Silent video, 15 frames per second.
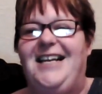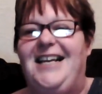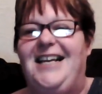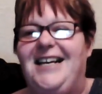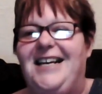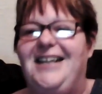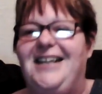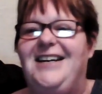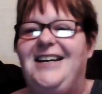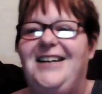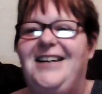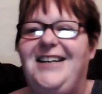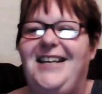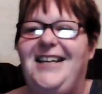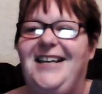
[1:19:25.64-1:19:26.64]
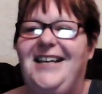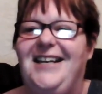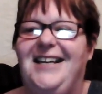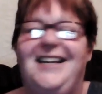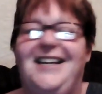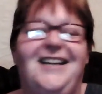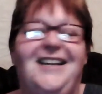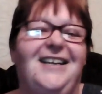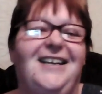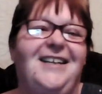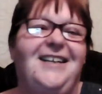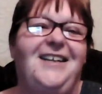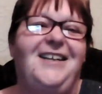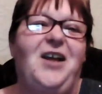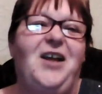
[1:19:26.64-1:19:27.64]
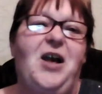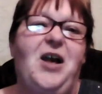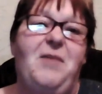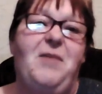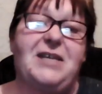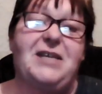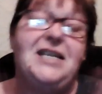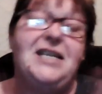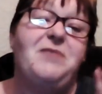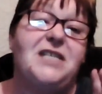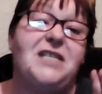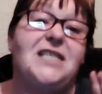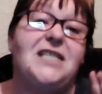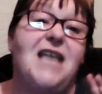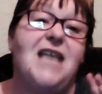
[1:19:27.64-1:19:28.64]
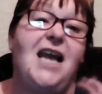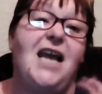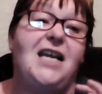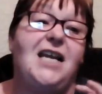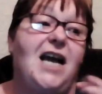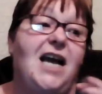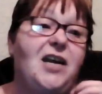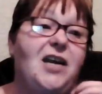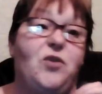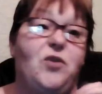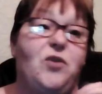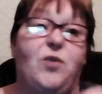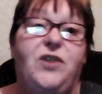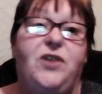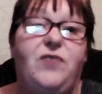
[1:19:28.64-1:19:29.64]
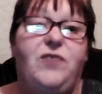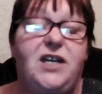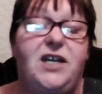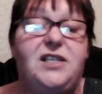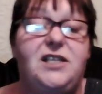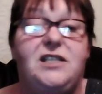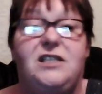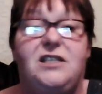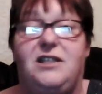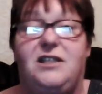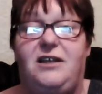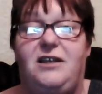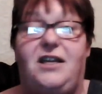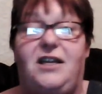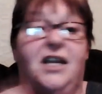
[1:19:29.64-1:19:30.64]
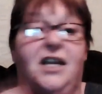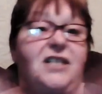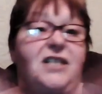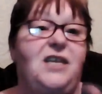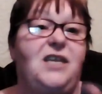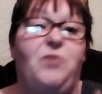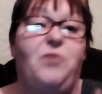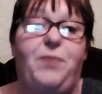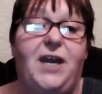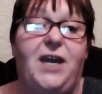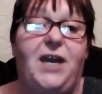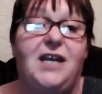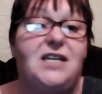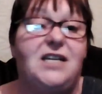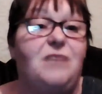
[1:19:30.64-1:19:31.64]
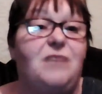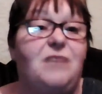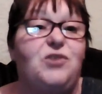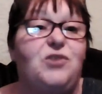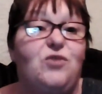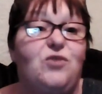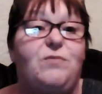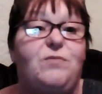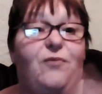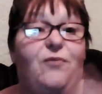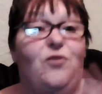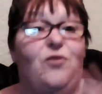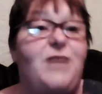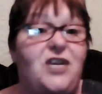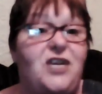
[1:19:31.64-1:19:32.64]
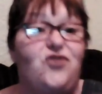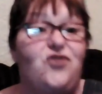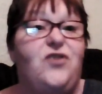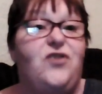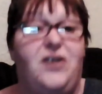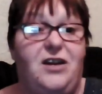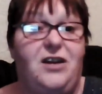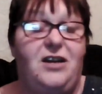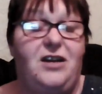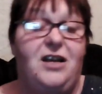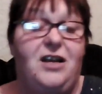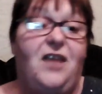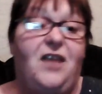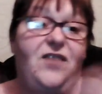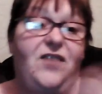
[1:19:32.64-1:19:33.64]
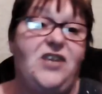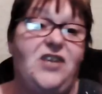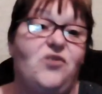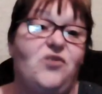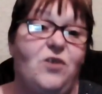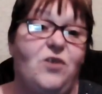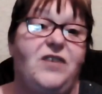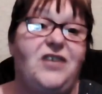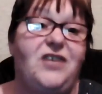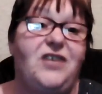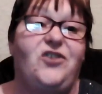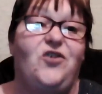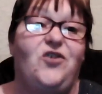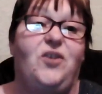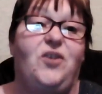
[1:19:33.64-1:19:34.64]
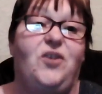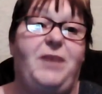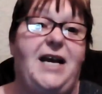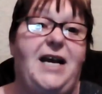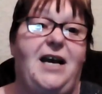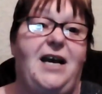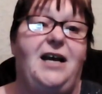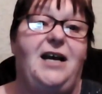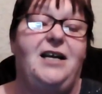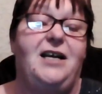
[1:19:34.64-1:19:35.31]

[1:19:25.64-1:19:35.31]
Oh, dear. But same as I say, I don't know whether it's... You see, we're picking tips up from each other, and this is what this is all about.